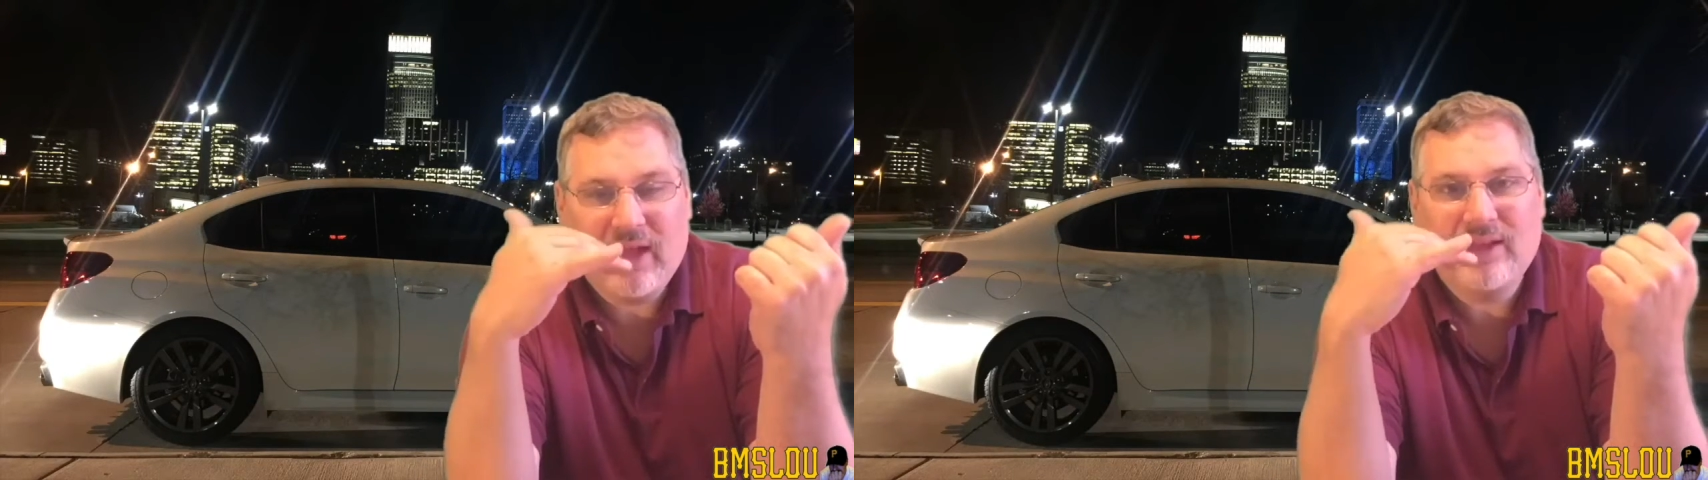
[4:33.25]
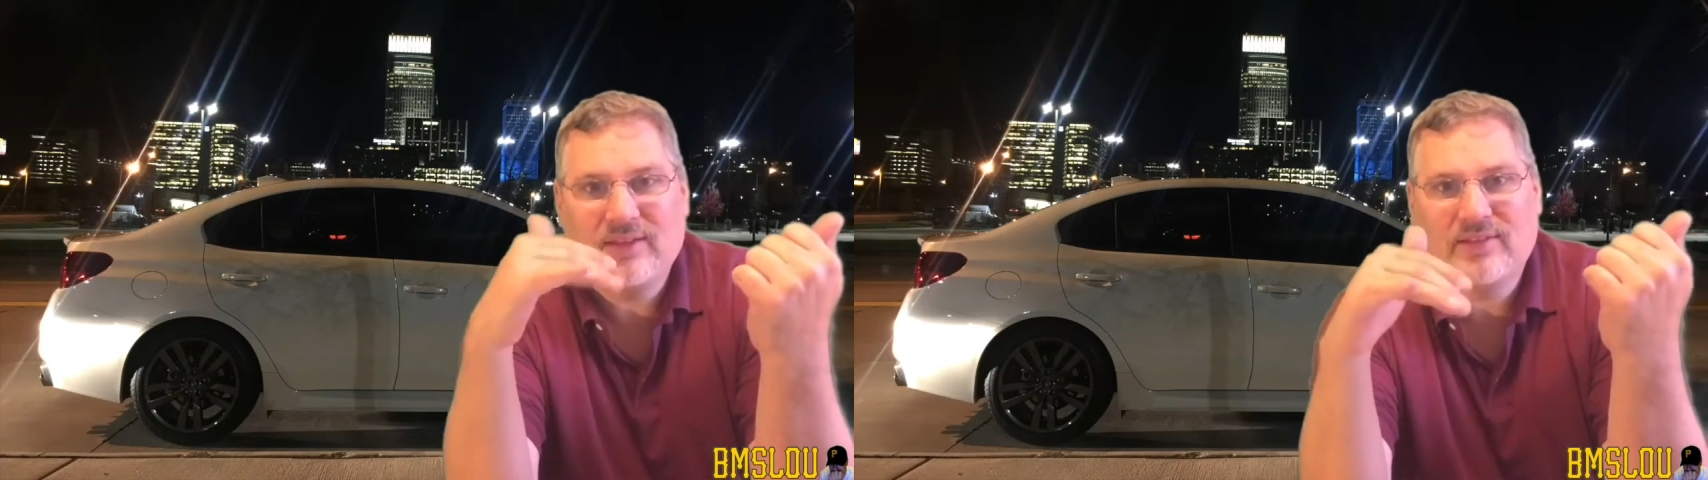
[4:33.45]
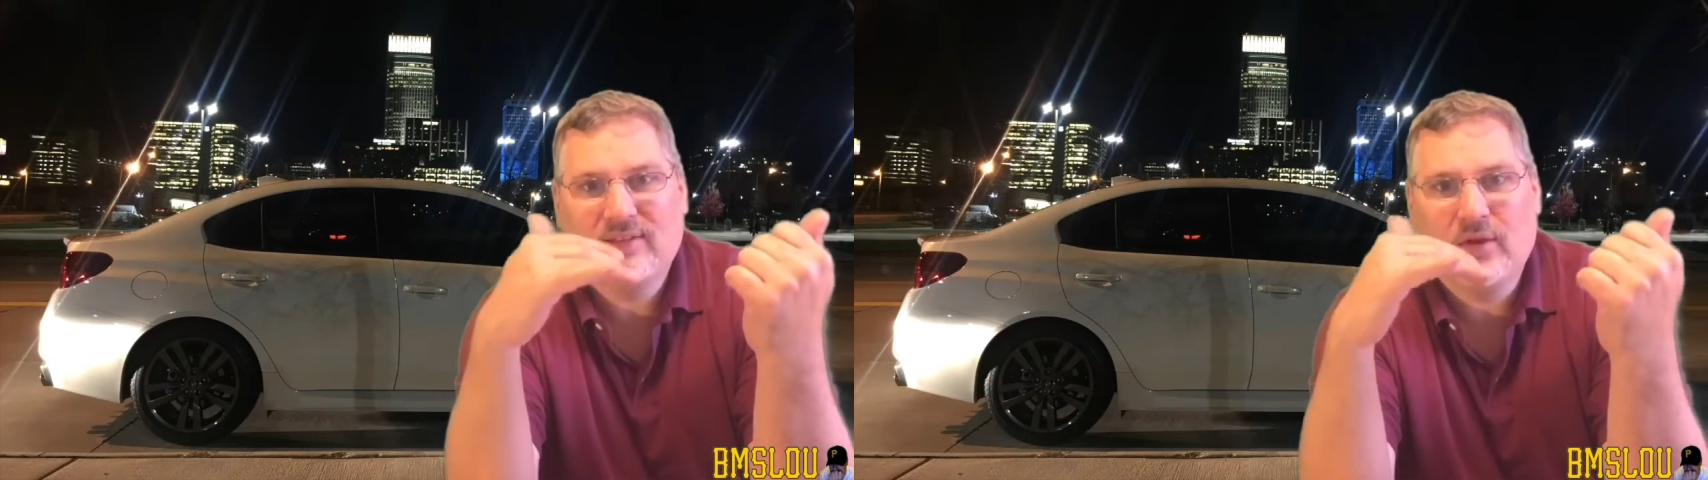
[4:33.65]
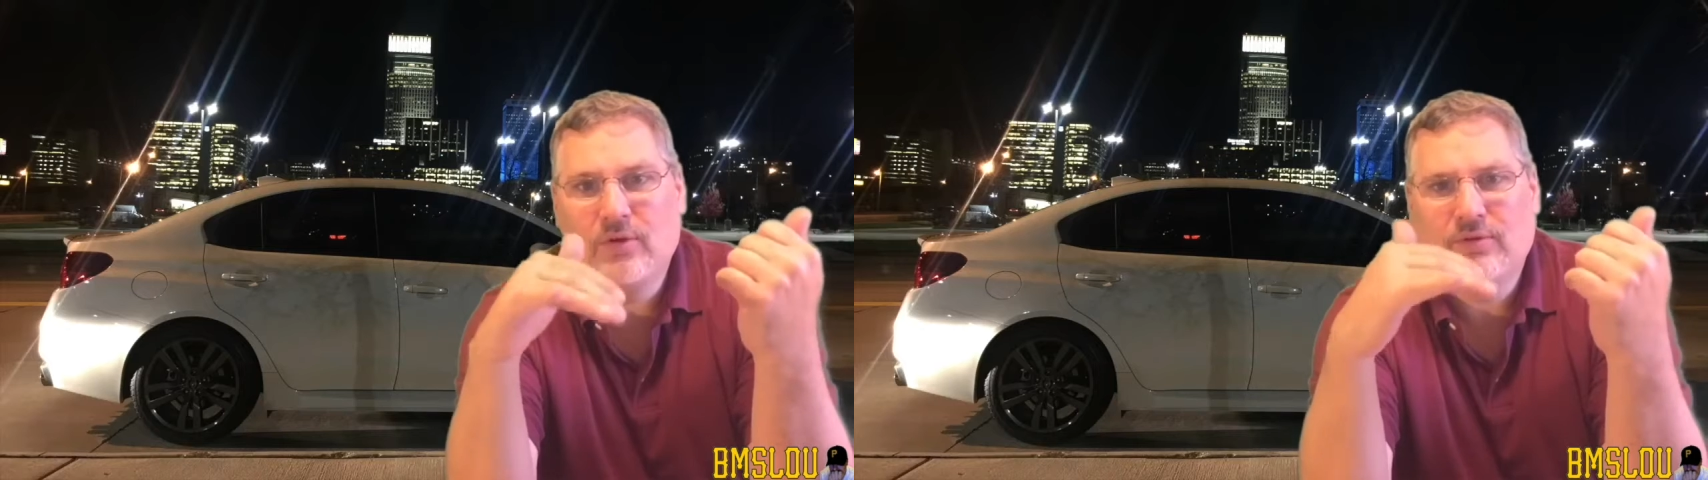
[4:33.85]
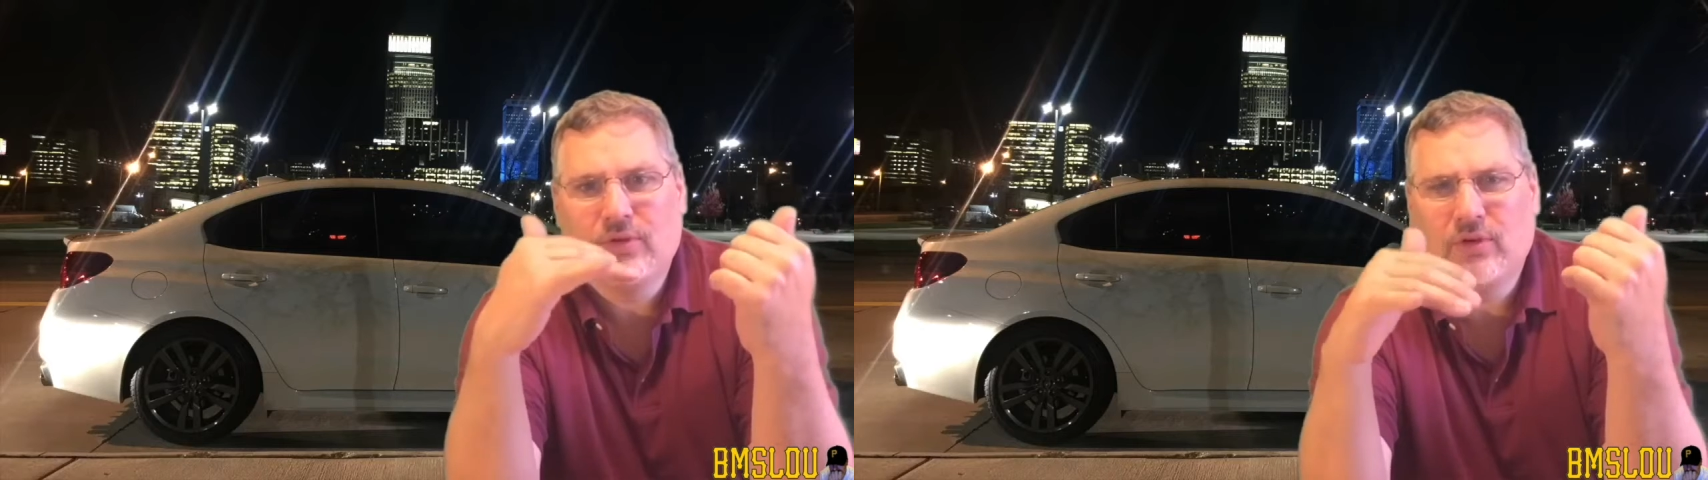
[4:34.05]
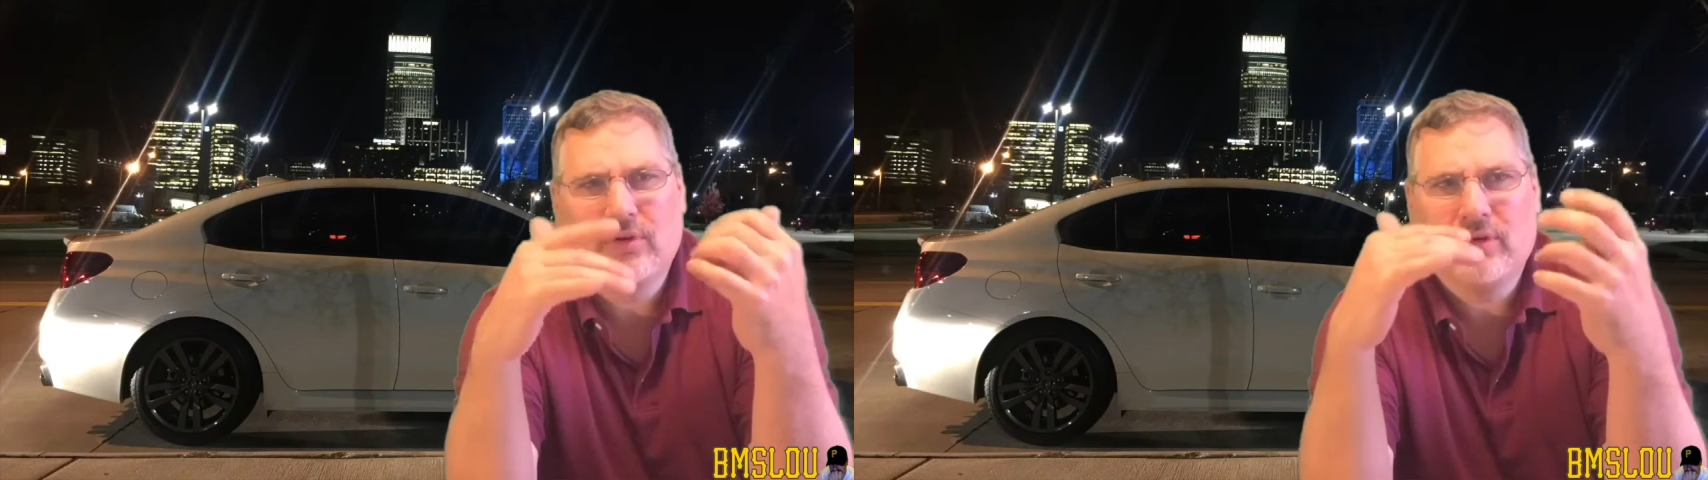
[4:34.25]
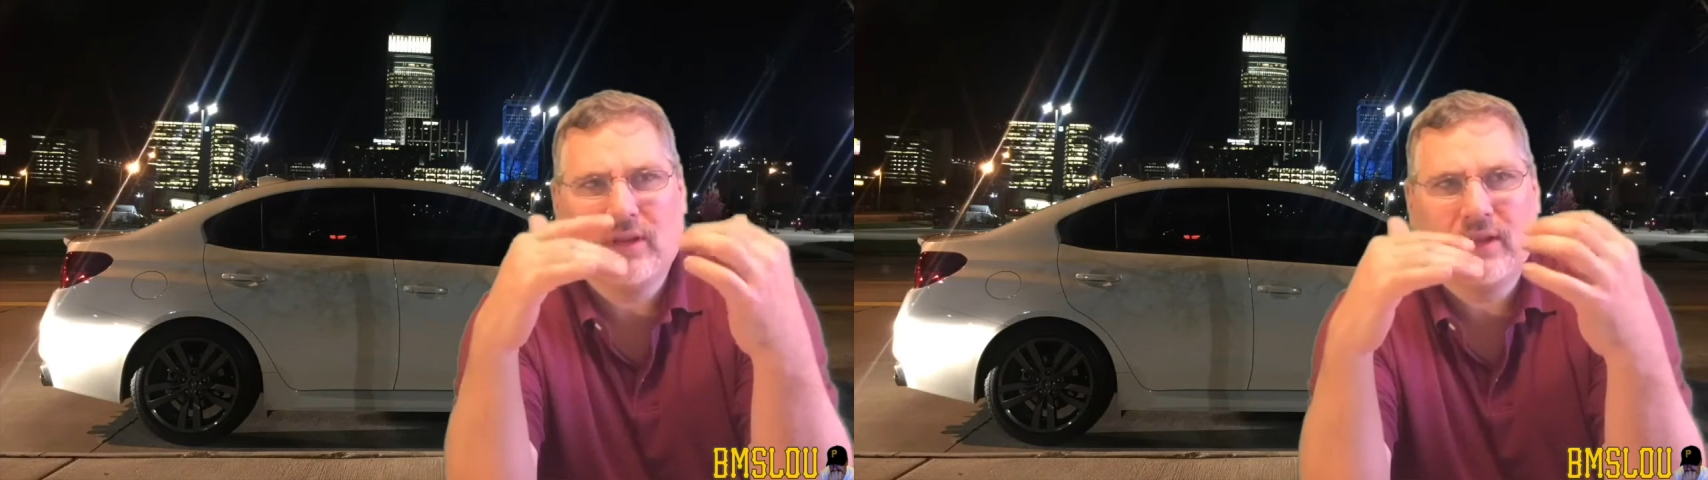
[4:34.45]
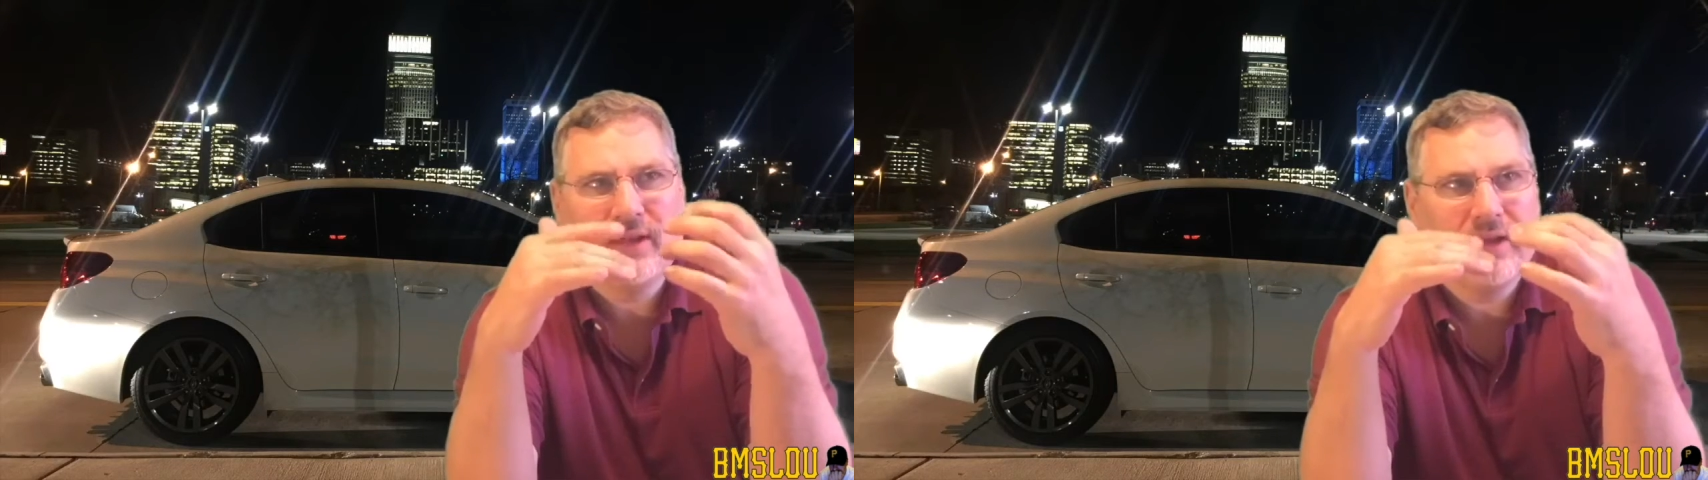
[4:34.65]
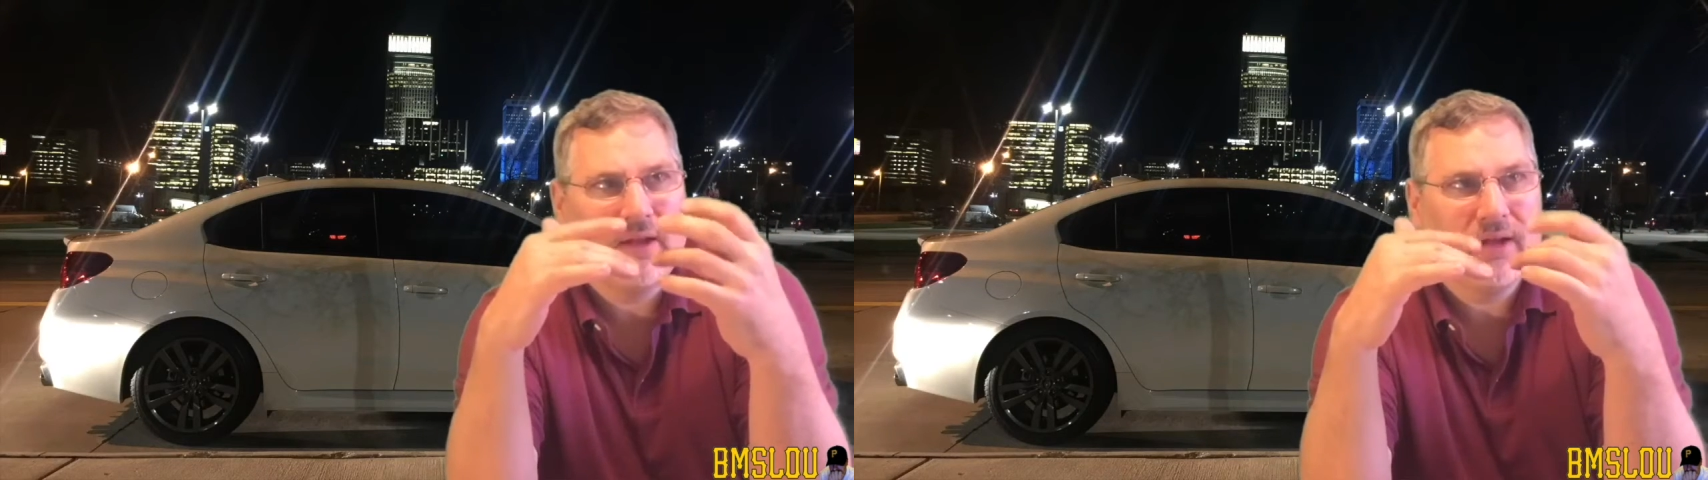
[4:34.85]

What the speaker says: iced over, or like